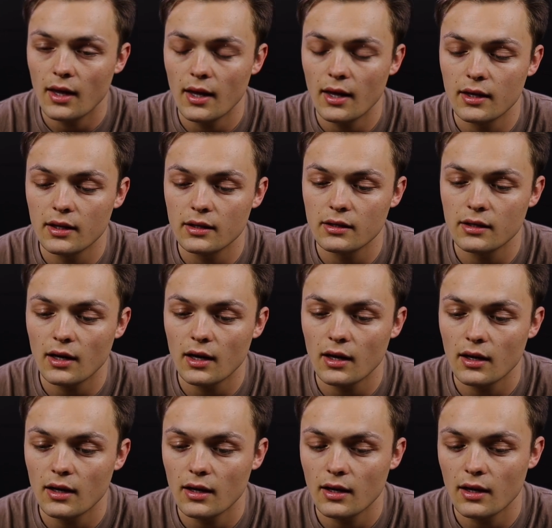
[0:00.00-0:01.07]
And
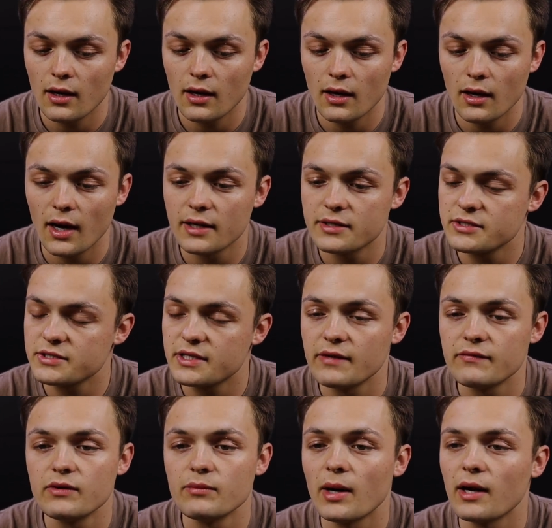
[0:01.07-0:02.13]
I just
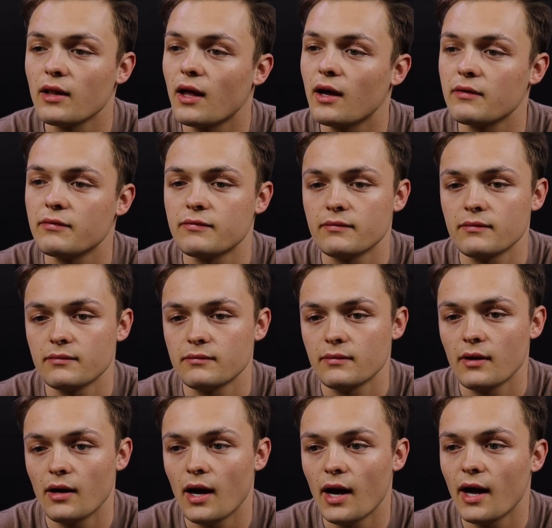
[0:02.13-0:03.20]
give you my life.
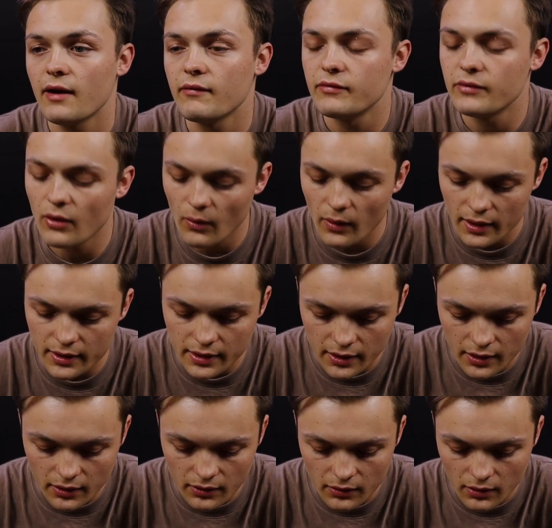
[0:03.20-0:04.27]
I have no
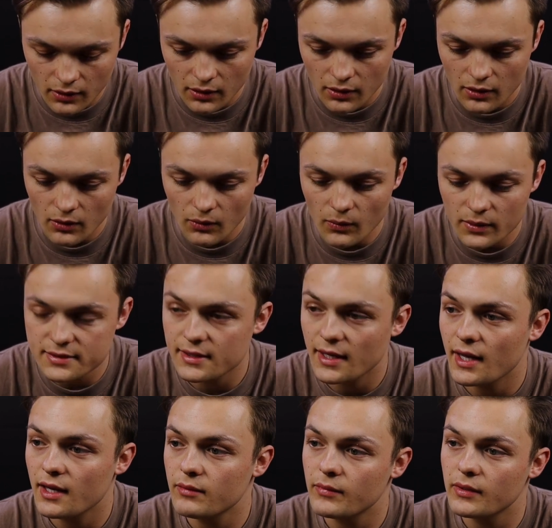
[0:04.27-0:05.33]
idea what's
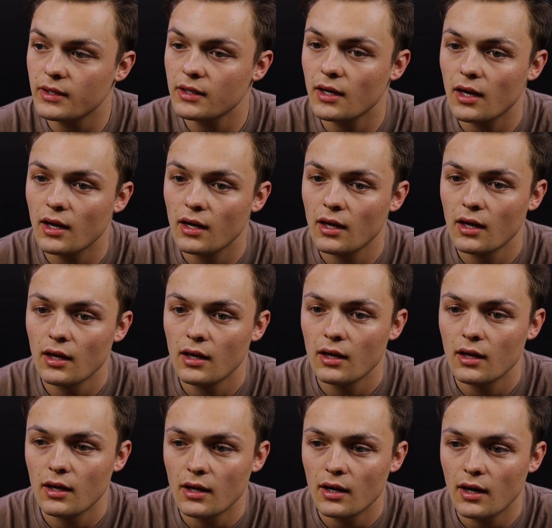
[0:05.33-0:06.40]
ahead of me,
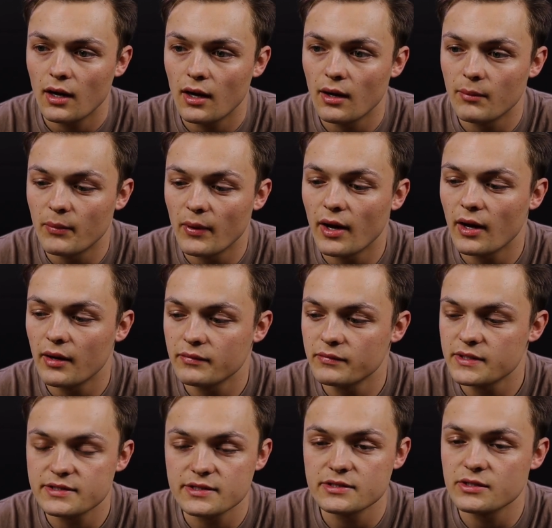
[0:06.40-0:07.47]
but
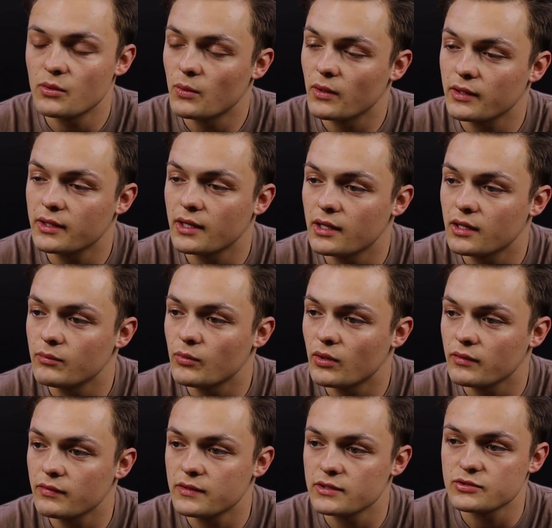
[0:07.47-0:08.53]
this isn't working
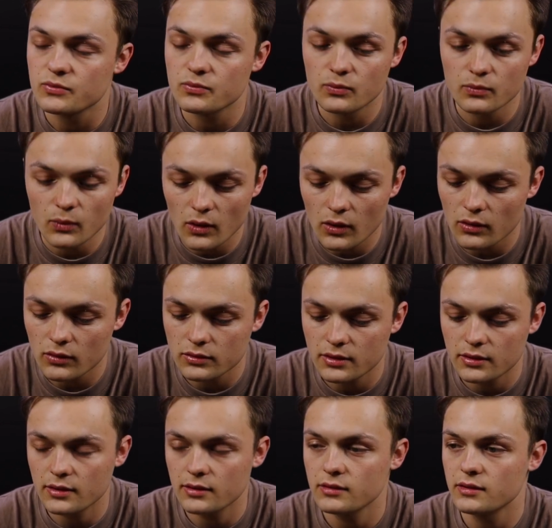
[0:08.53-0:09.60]
anymore. This
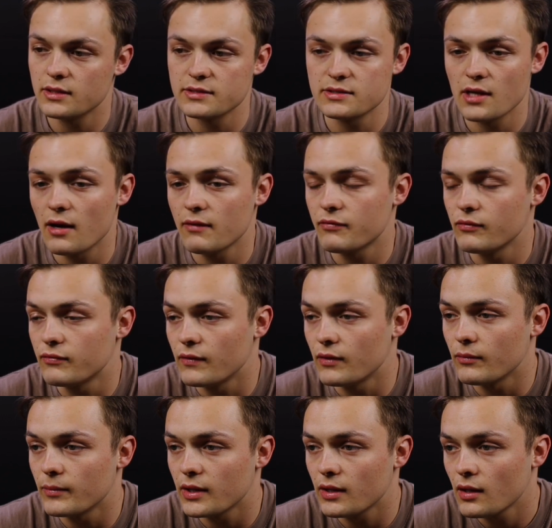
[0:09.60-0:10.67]
world does not
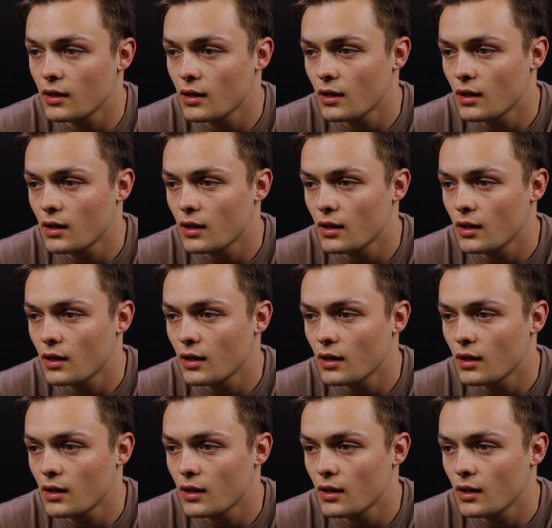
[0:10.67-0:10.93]
fulfill me.